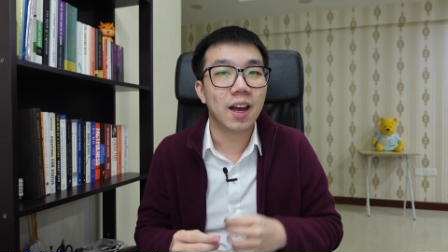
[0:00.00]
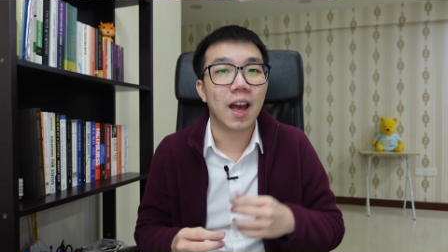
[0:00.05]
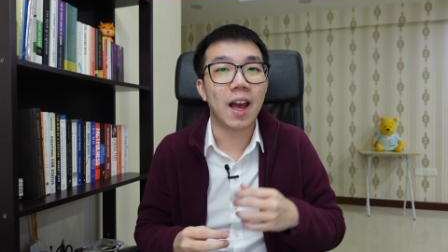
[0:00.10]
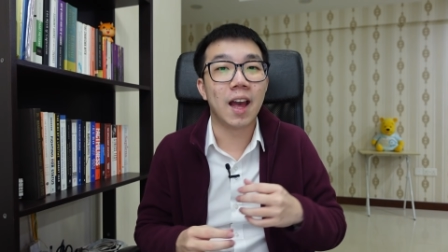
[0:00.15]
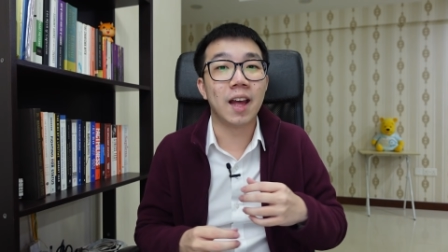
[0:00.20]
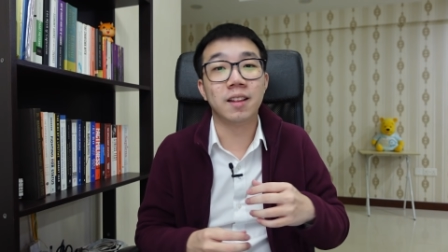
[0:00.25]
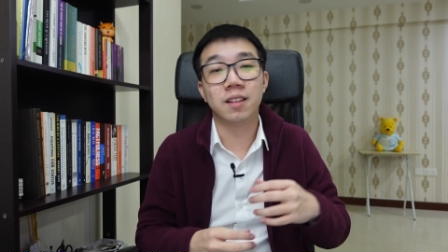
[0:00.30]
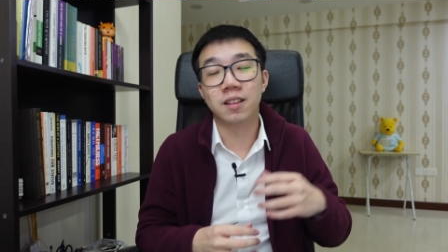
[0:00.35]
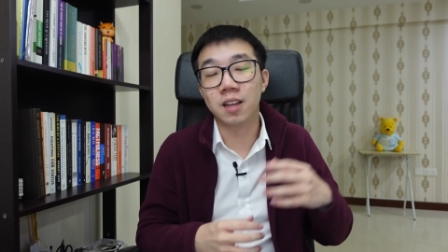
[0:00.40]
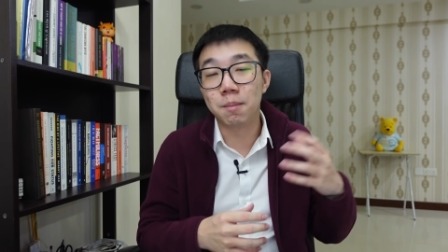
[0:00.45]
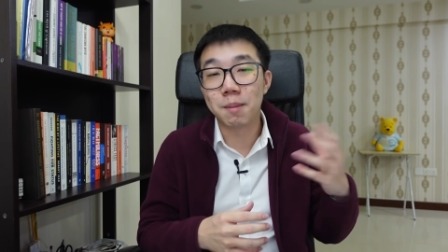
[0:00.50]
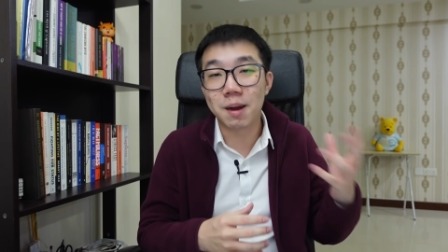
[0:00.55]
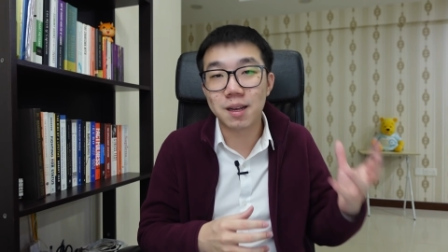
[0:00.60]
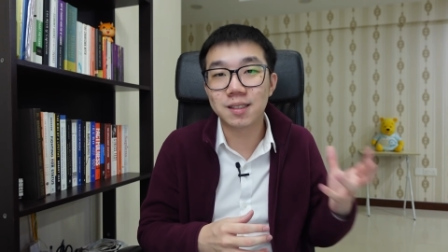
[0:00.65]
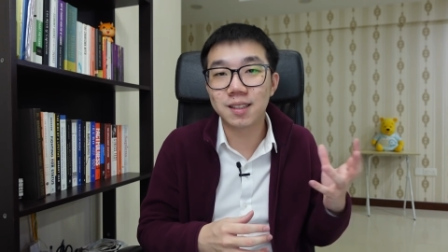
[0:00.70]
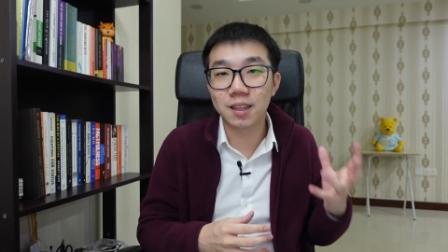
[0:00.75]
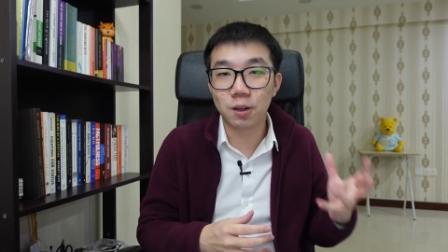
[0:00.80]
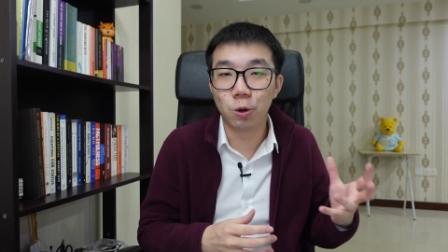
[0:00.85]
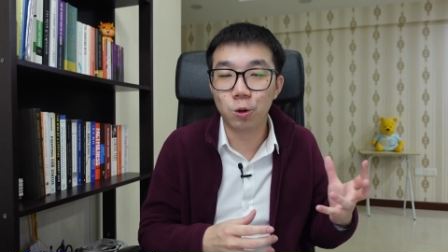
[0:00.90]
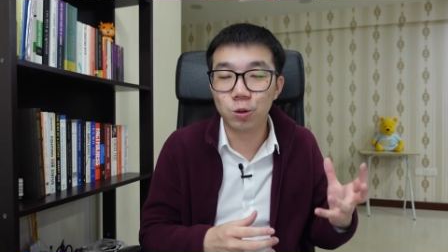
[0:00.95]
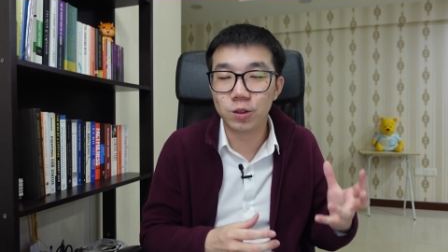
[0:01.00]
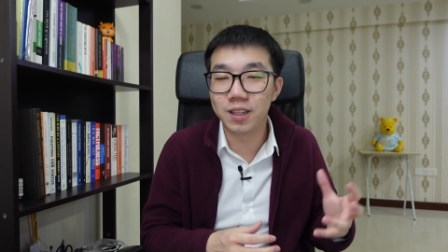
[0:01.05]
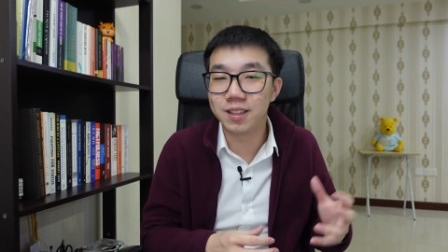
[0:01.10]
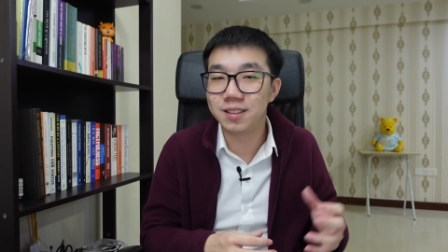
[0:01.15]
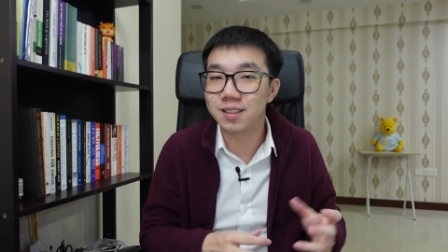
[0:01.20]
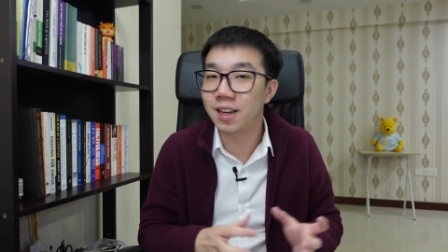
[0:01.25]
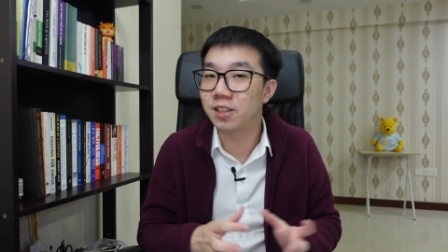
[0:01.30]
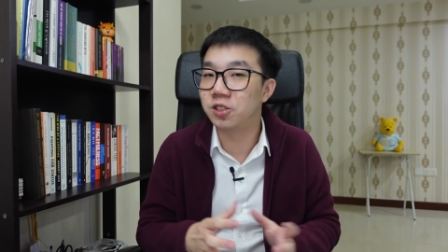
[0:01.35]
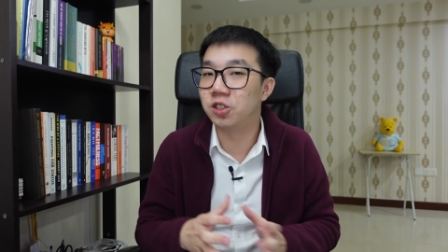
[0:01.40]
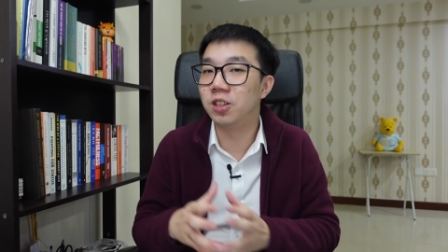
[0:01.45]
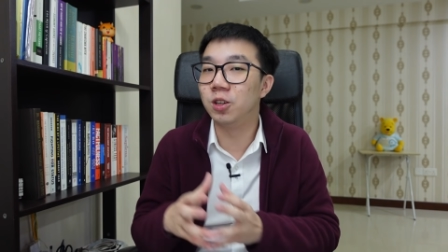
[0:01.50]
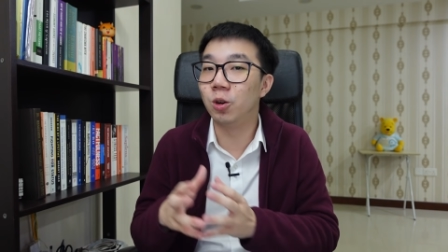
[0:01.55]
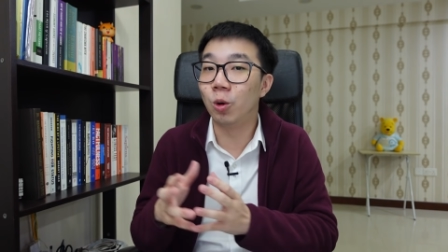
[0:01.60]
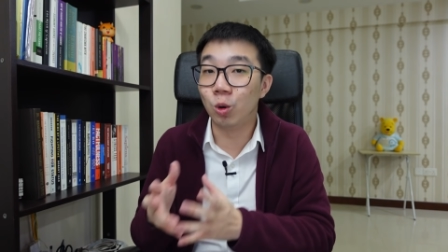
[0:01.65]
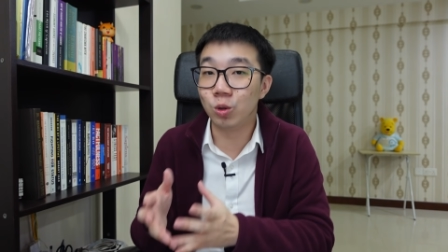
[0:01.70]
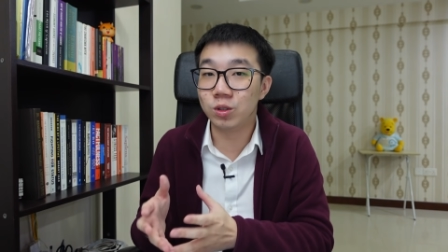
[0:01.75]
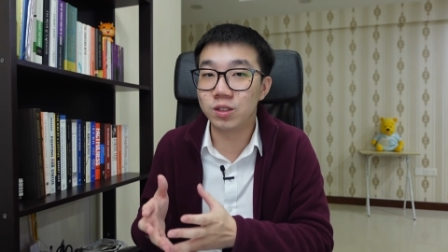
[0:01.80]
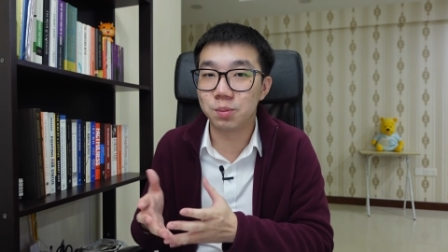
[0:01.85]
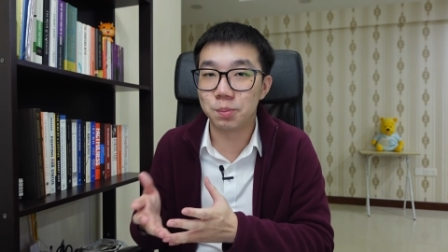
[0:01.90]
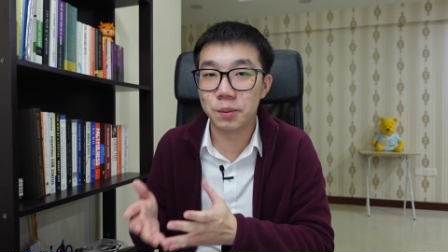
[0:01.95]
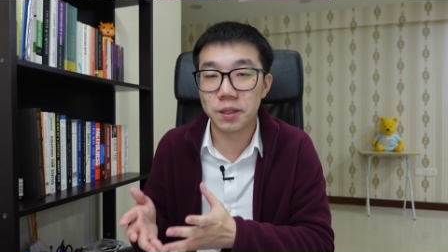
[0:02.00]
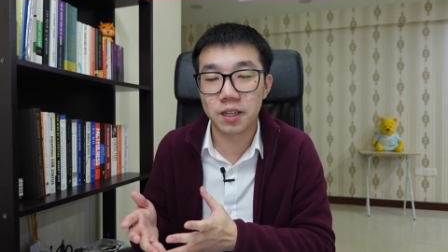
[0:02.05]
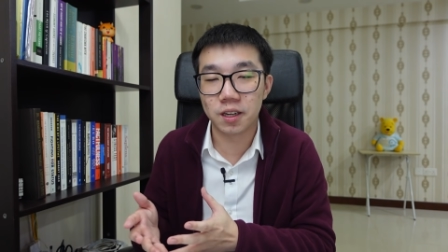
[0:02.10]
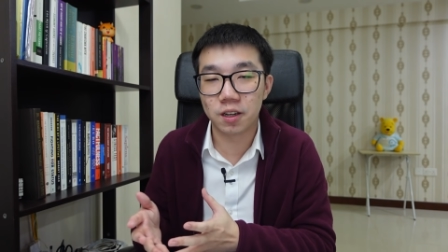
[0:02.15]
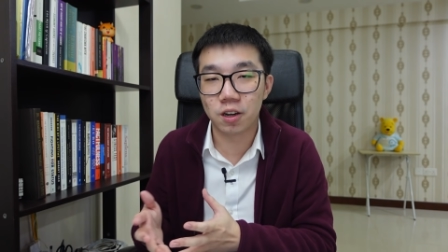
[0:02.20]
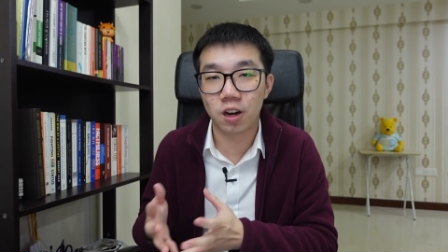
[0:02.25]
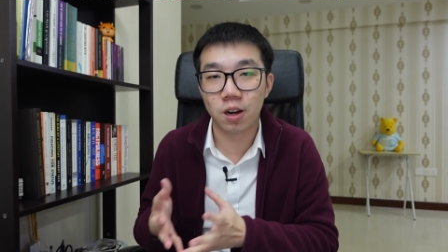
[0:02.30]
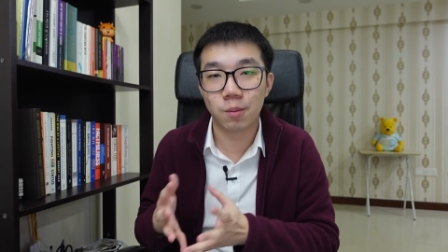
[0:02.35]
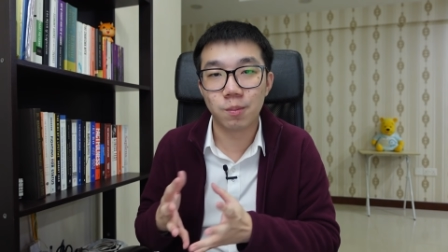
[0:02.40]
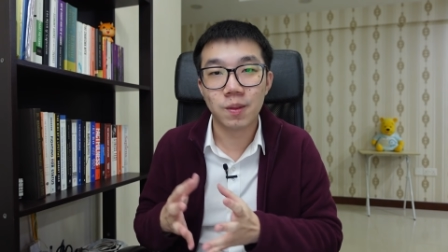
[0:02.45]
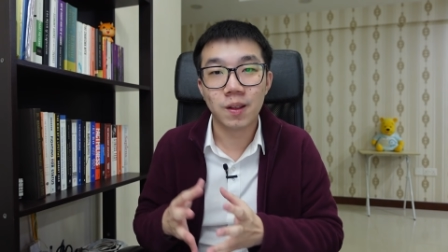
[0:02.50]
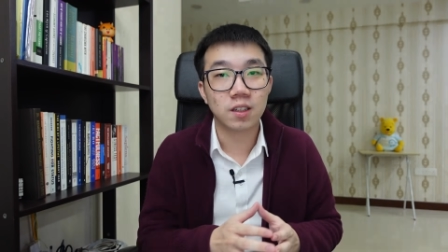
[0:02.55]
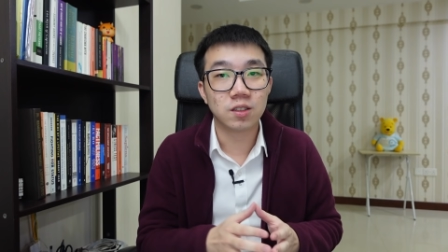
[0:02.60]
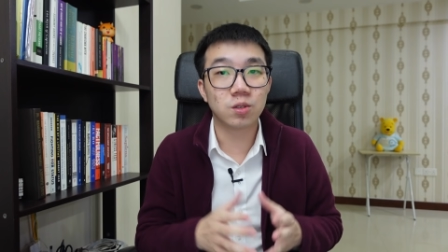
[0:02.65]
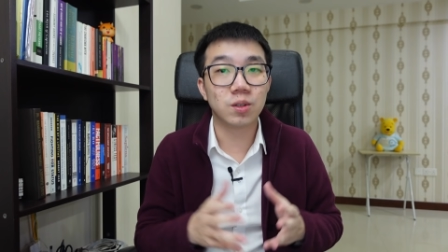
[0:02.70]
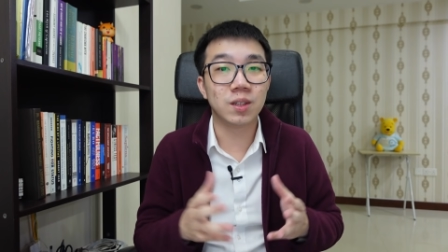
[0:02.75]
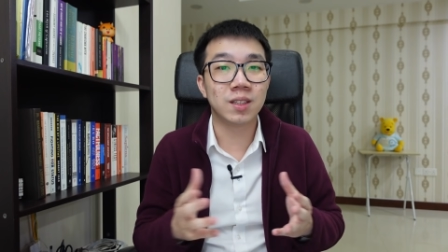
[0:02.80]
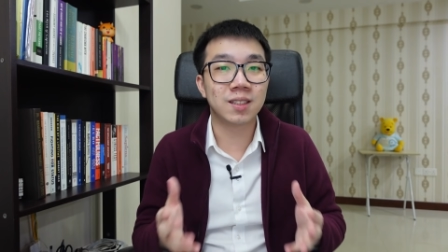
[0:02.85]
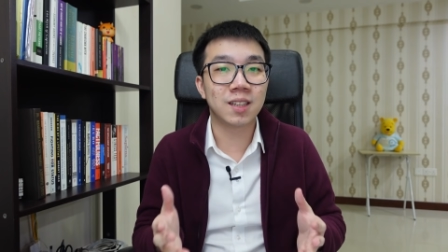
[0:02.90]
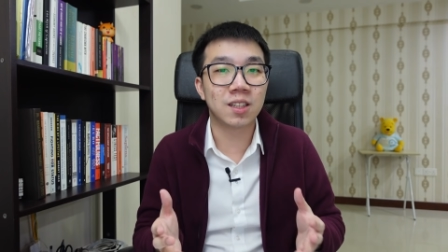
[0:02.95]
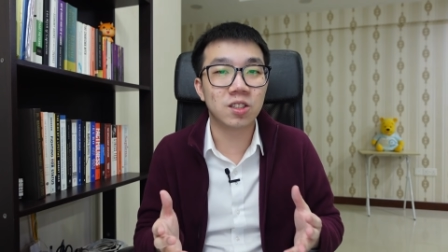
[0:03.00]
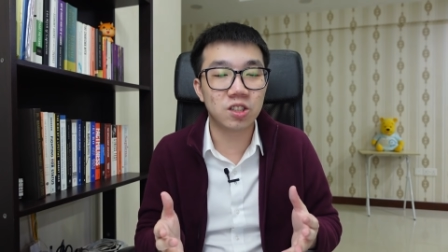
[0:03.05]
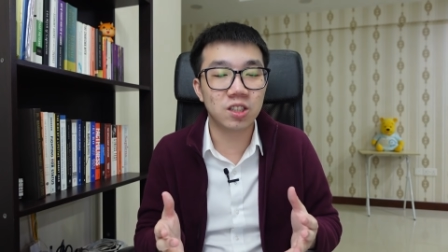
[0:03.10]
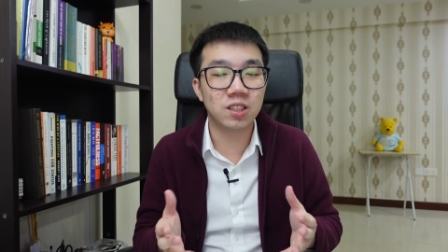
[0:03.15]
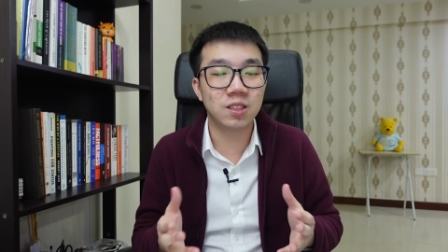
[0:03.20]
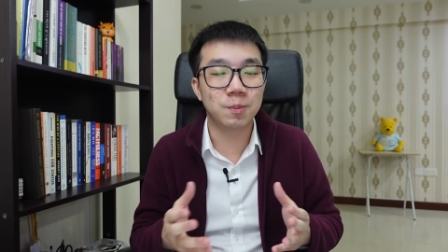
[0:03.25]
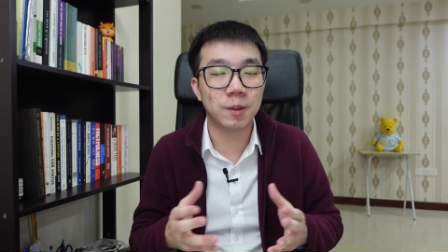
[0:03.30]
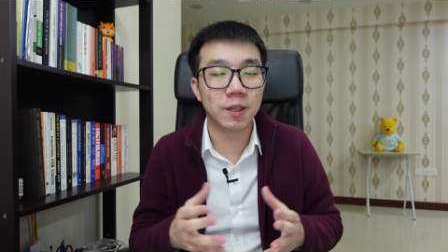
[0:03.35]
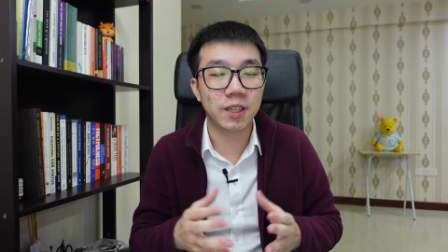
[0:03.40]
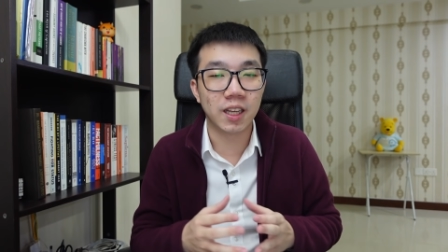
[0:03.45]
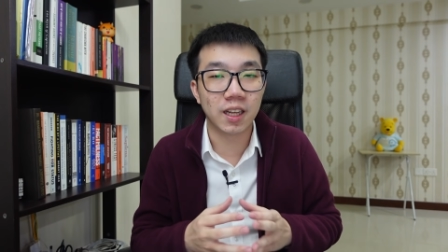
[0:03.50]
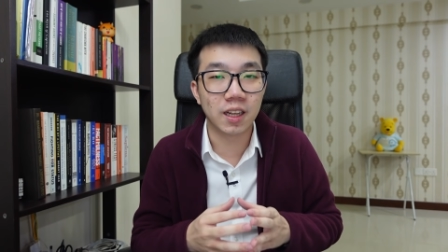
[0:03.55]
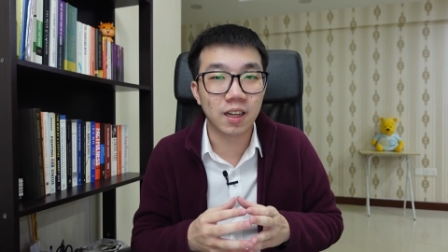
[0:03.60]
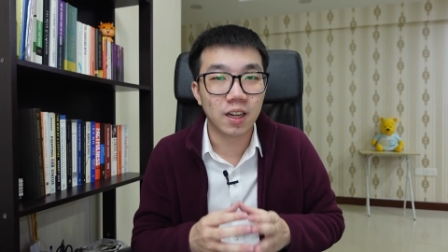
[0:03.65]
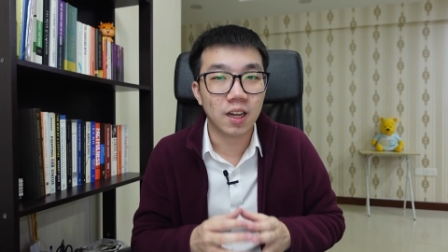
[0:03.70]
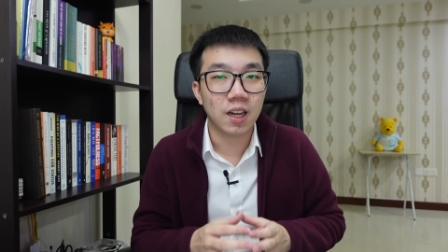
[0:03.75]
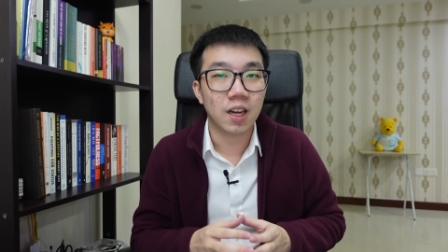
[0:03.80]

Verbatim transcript: and Temasek Holdings actually owns MediaCorp. So essentially speaking,